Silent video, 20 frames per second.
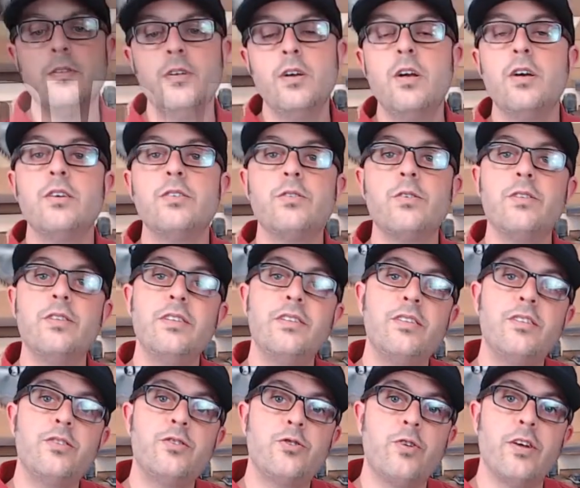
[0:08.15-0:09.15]
So this
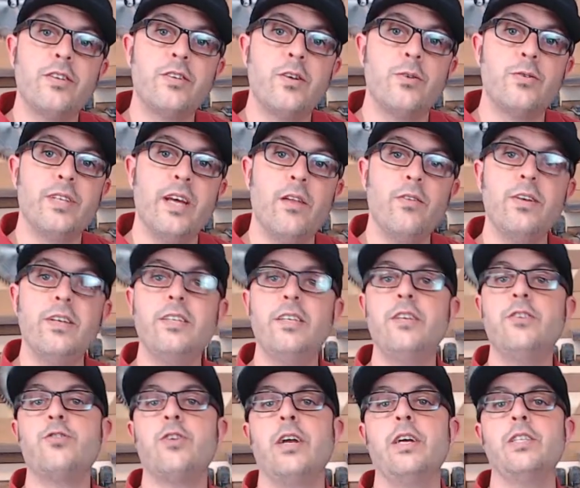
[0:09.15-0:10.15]
is Tresco's
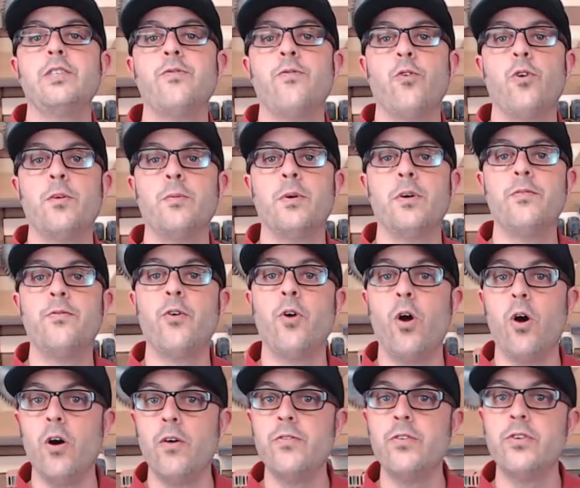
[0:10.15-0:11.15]
LED transformer for
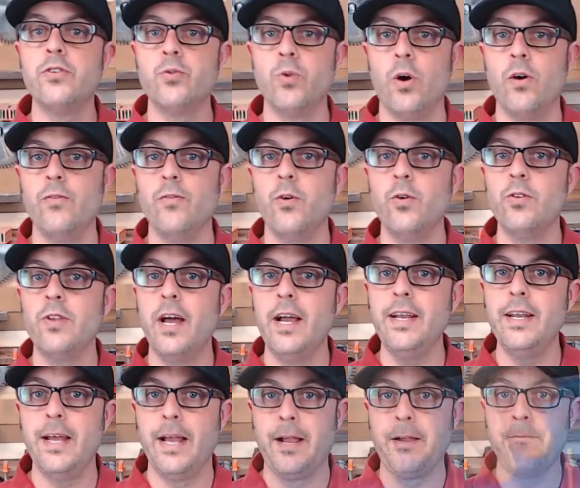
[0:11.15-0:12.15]
all of their 12-volt
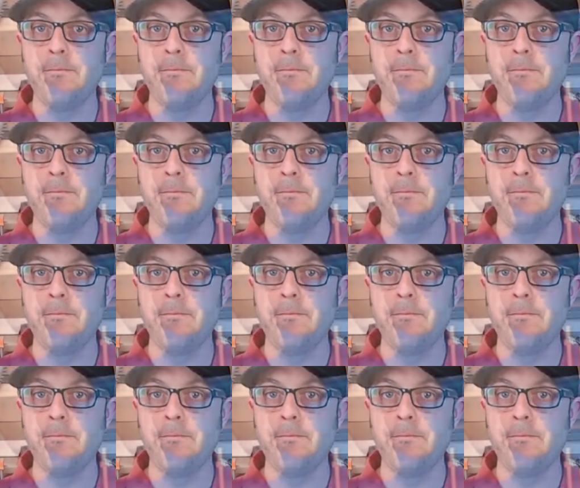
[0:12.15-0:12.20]
lighting.